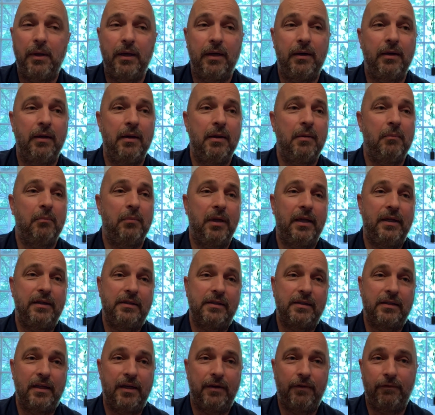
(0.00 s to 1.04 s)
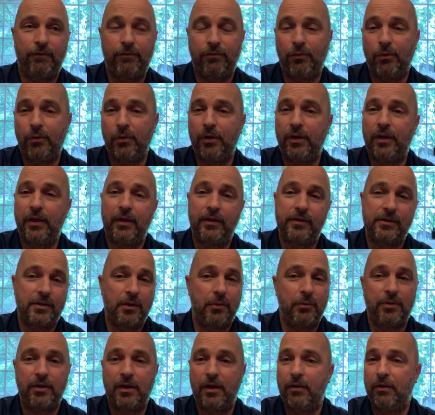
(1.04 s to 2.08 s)
and places like Florida and
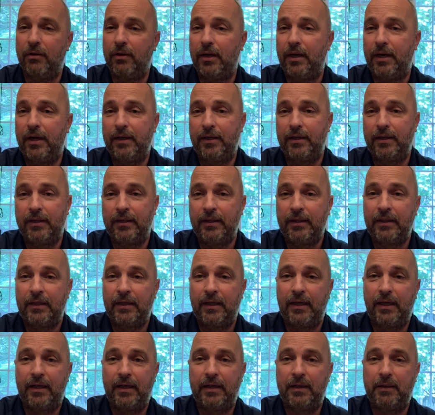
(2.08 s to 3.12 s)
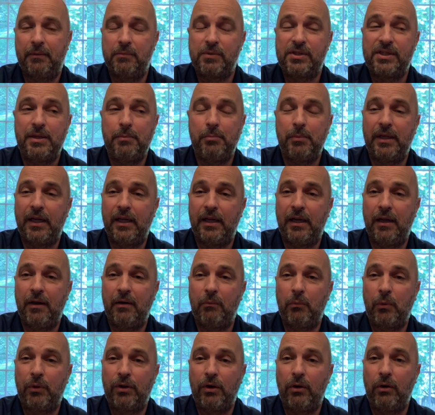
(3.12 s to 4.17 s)
South Carolina um, seem to get hit
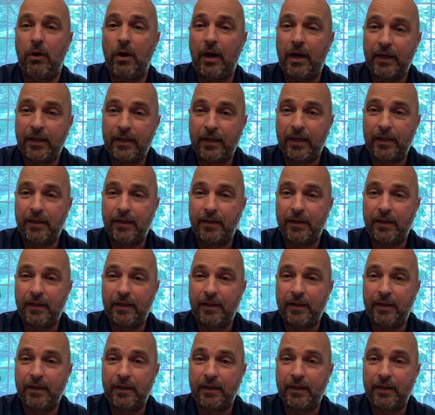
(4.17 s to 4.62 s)
with a lot.